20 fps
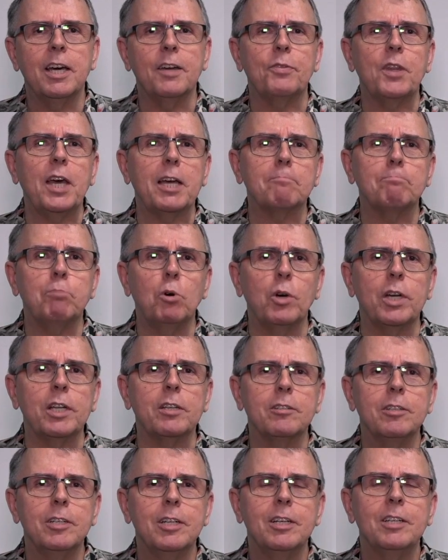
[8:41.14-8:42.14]
At that point,
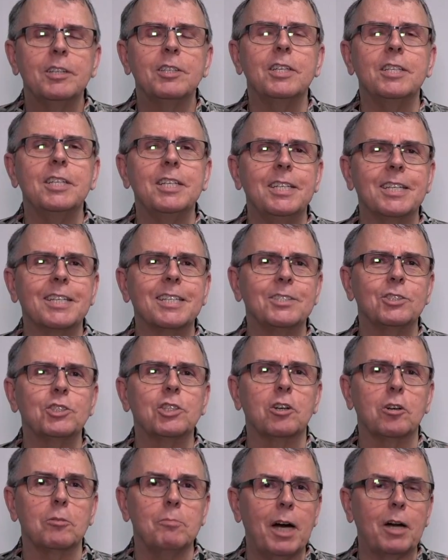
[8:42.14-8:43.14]
you need to
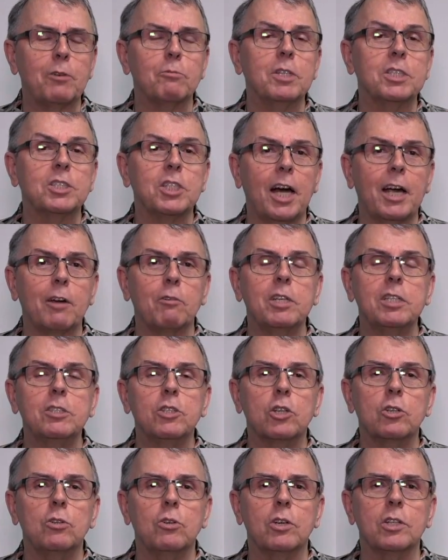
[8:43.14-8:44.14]
consider about retiring
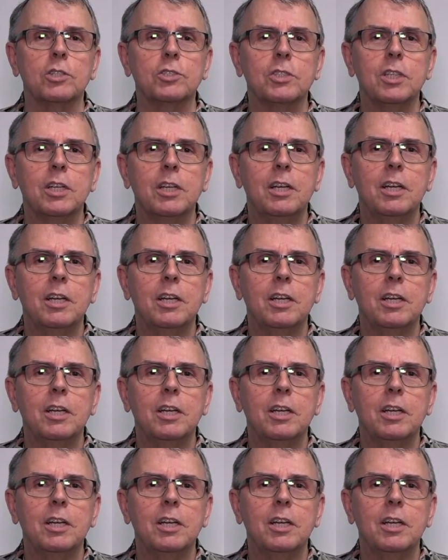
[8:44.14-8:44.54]
the course